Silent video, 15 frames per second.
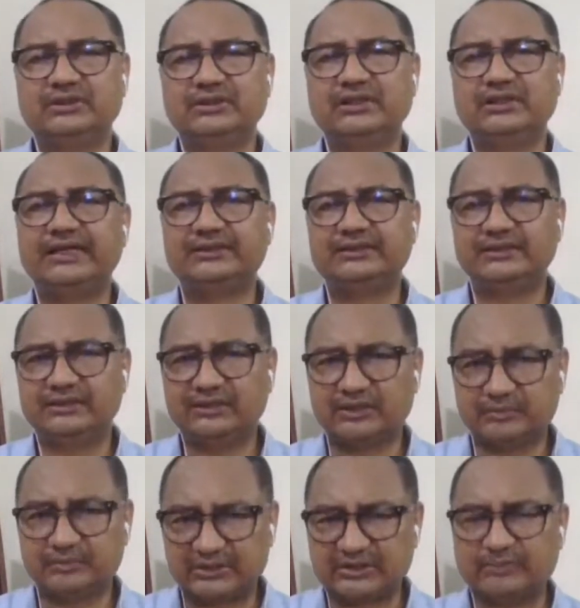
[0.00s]
like the
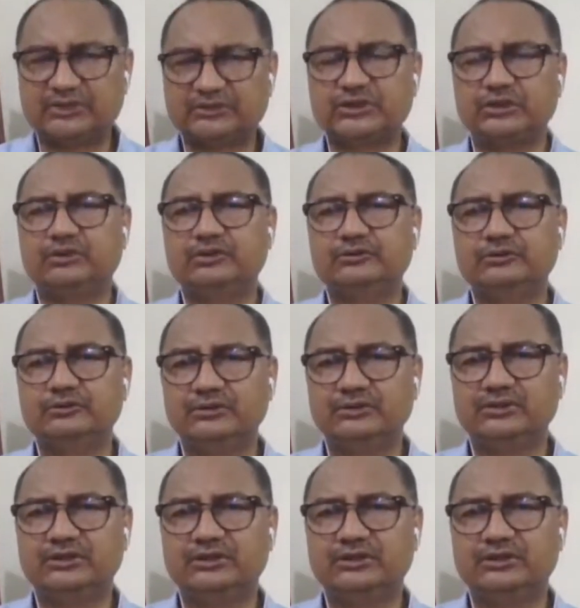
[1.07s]
Narmada Bachao Andolan,